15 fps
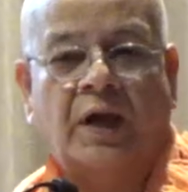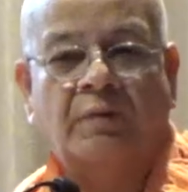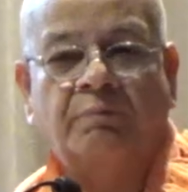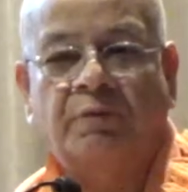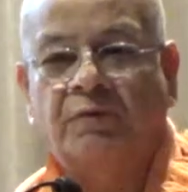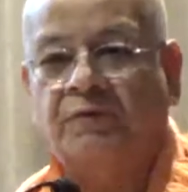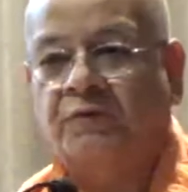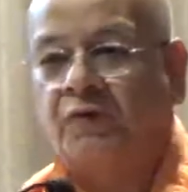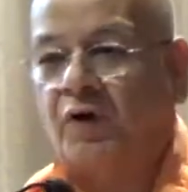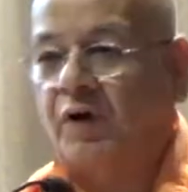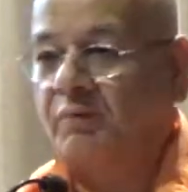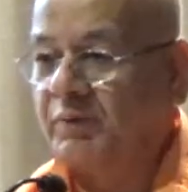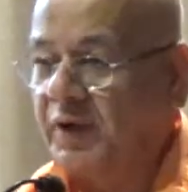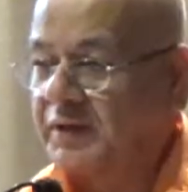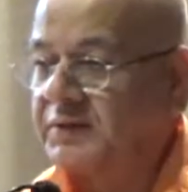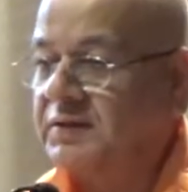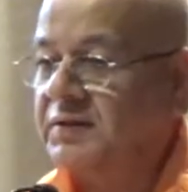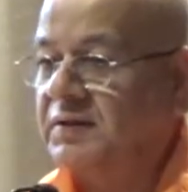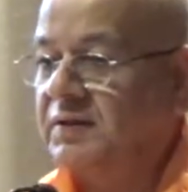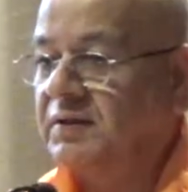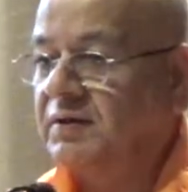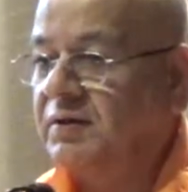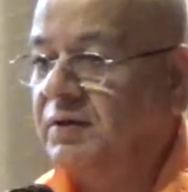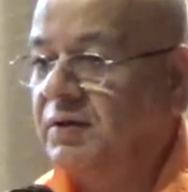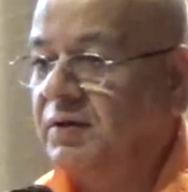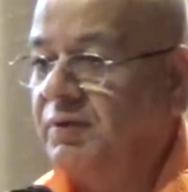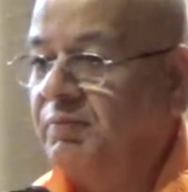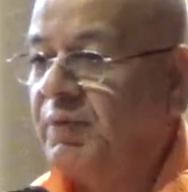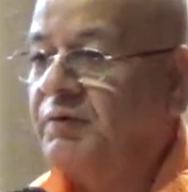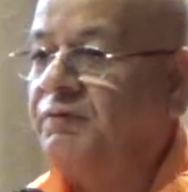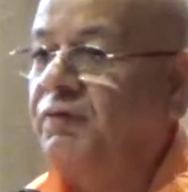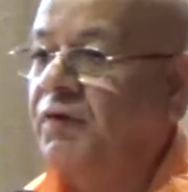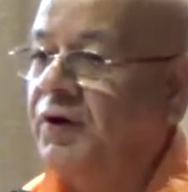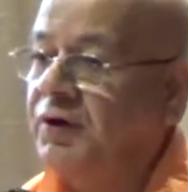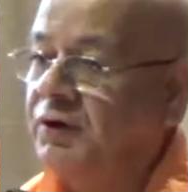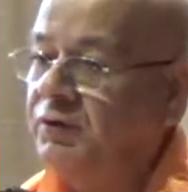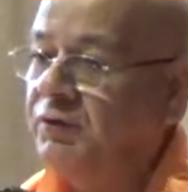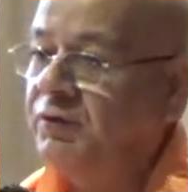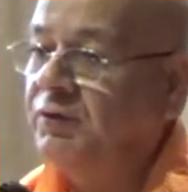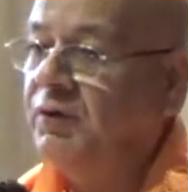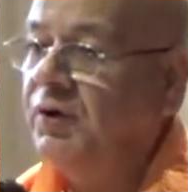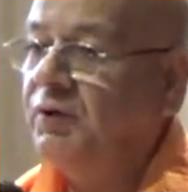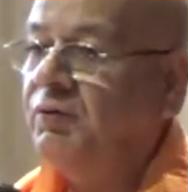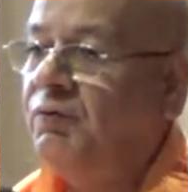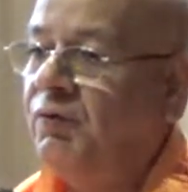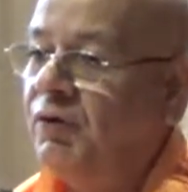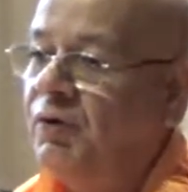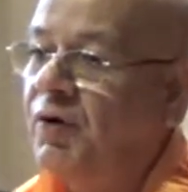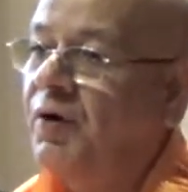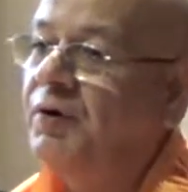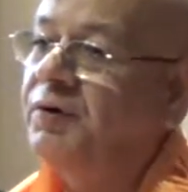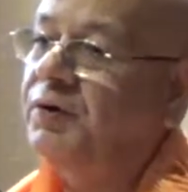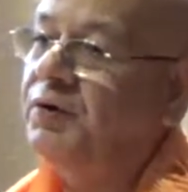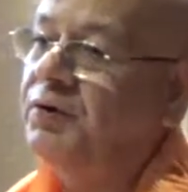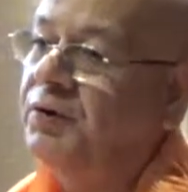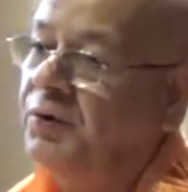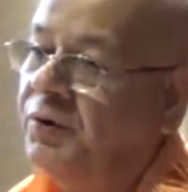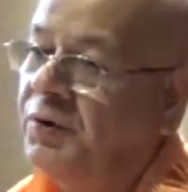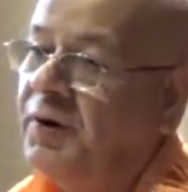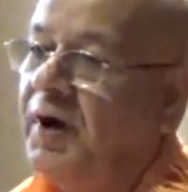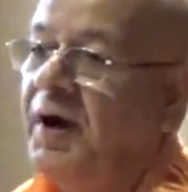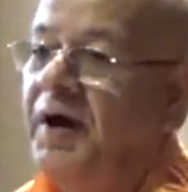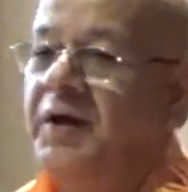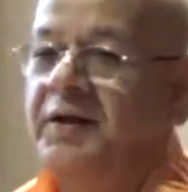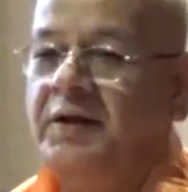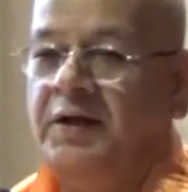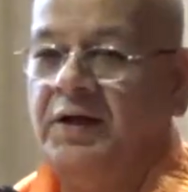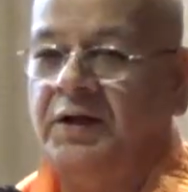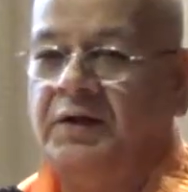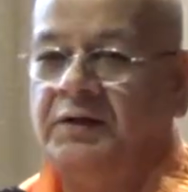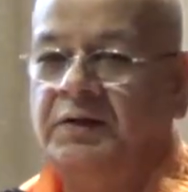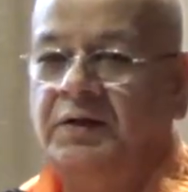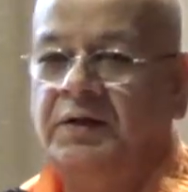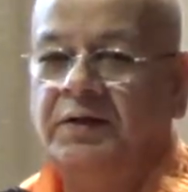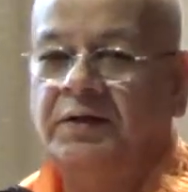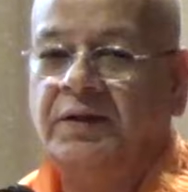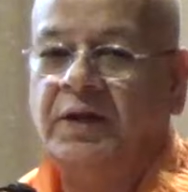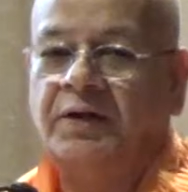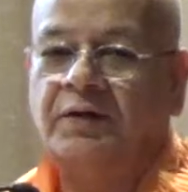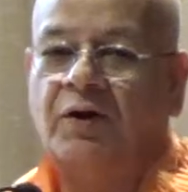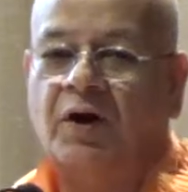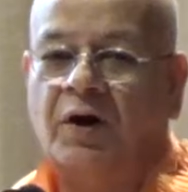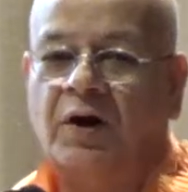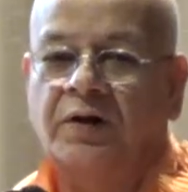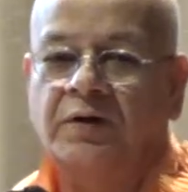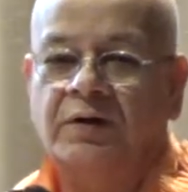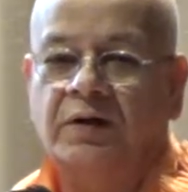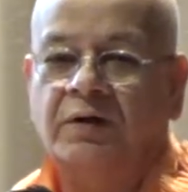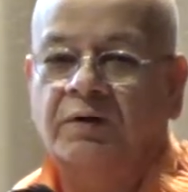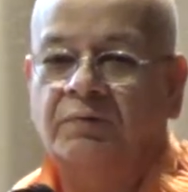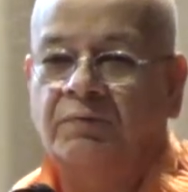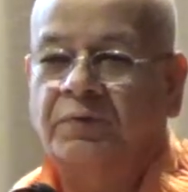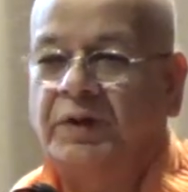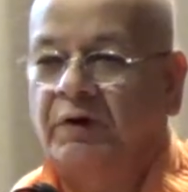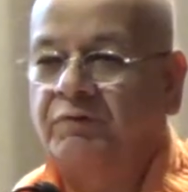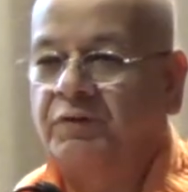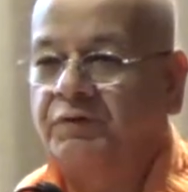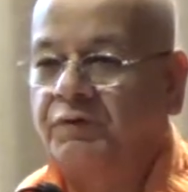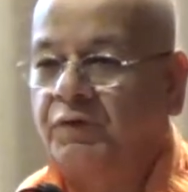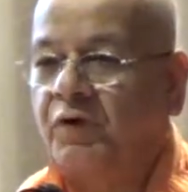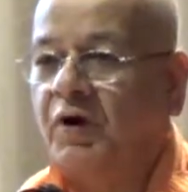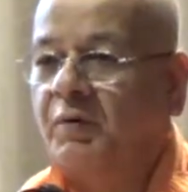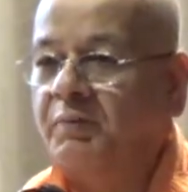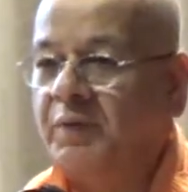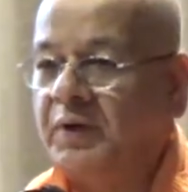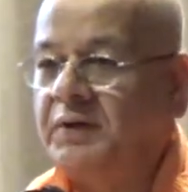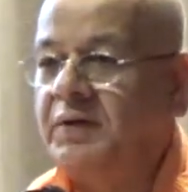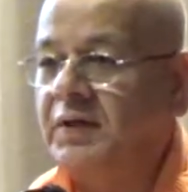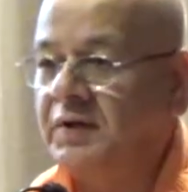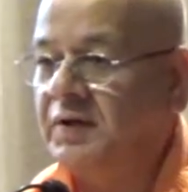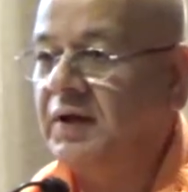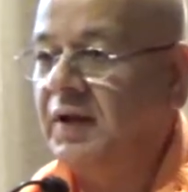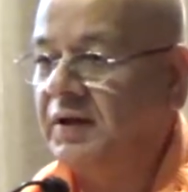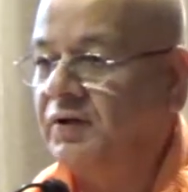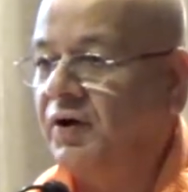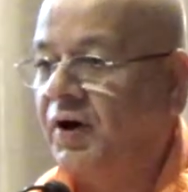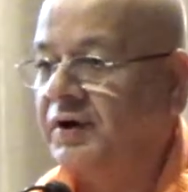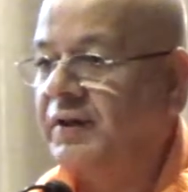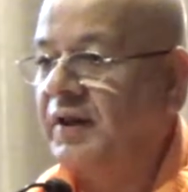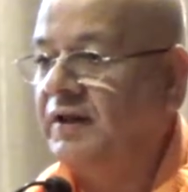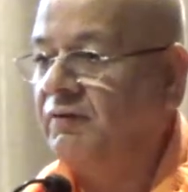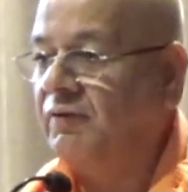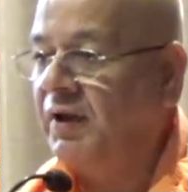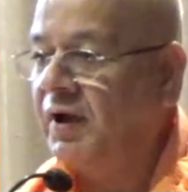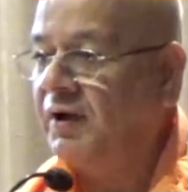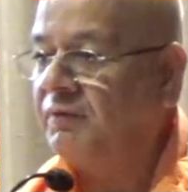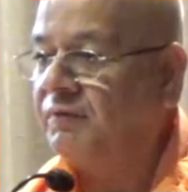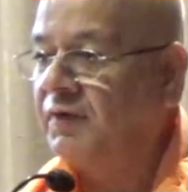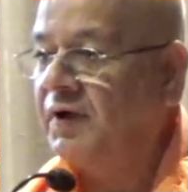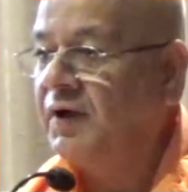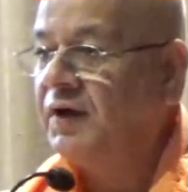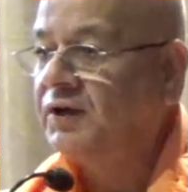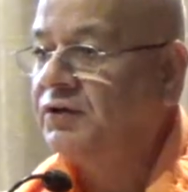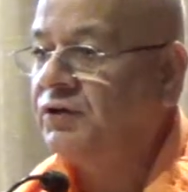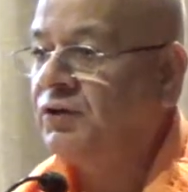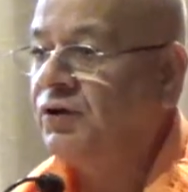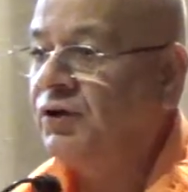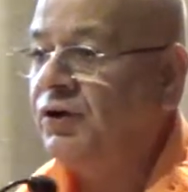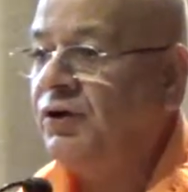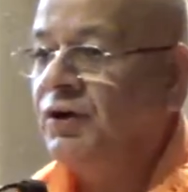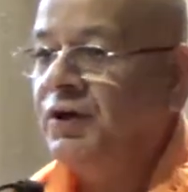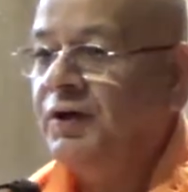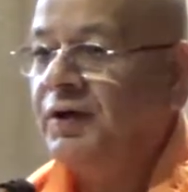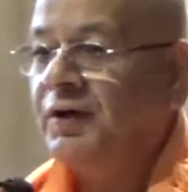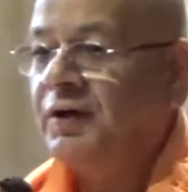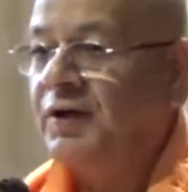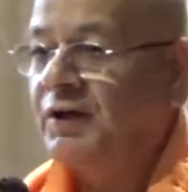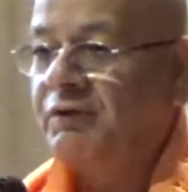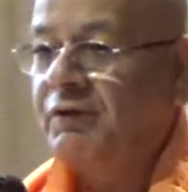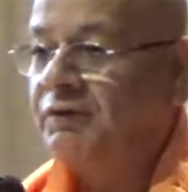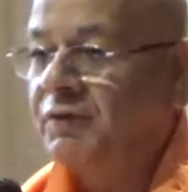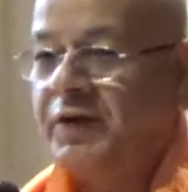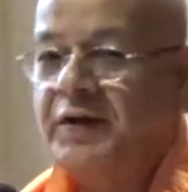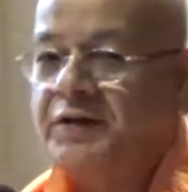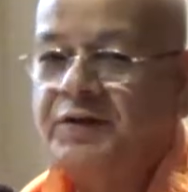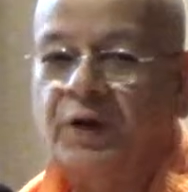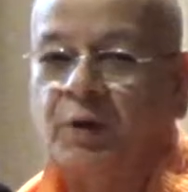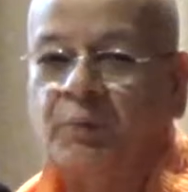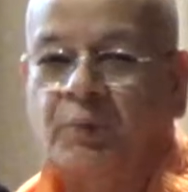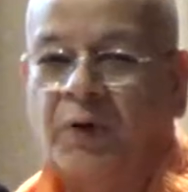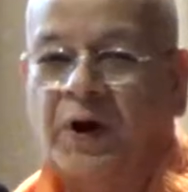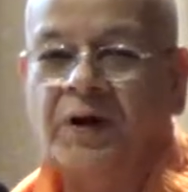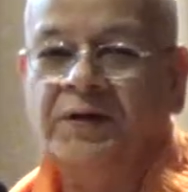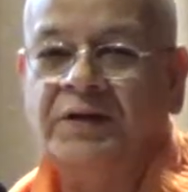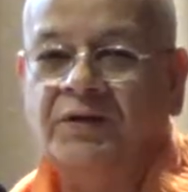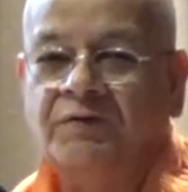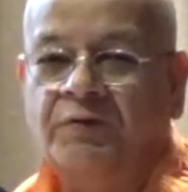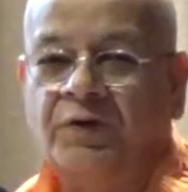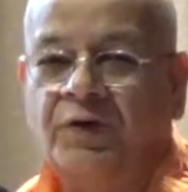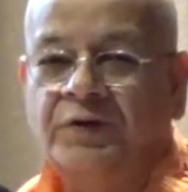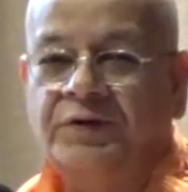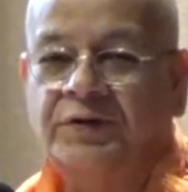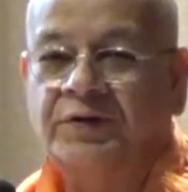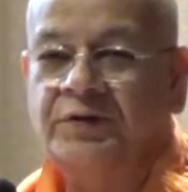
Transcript: can be formless. But for you, hold on to your ideal that God without form is the real God that you love. So it was very surprising for